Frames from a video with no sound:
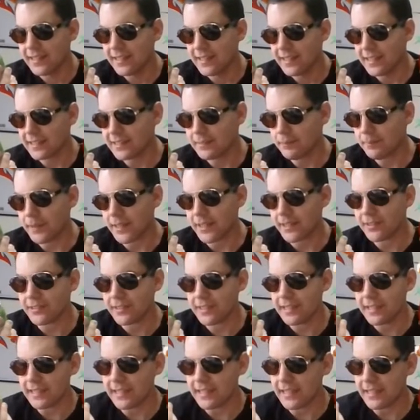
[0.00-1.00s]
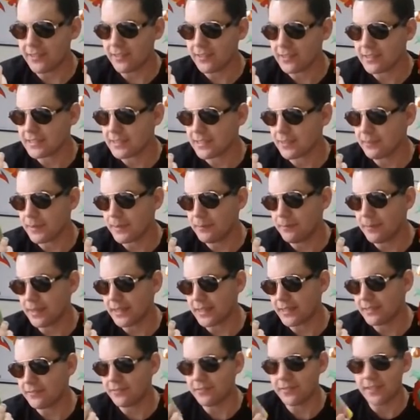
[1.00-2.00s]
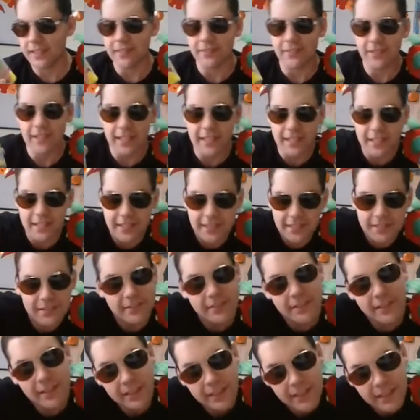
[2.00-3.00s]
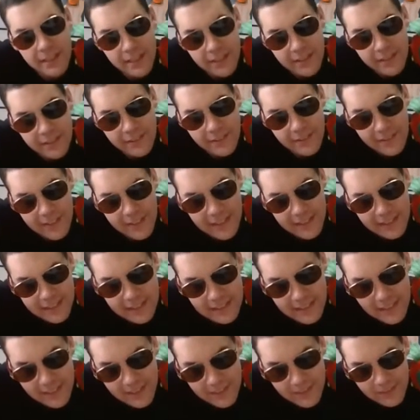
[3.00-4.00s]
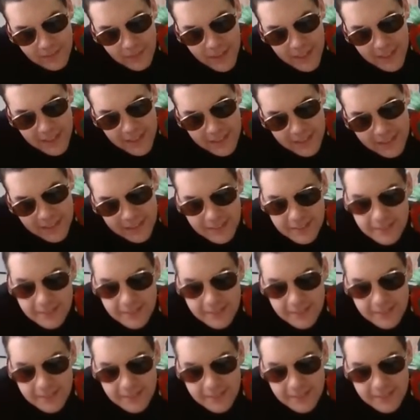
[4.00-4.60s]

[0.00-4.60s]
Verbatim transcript: It's apparently, it looks to be melon flavored. I don't know. Right? Does that look melon?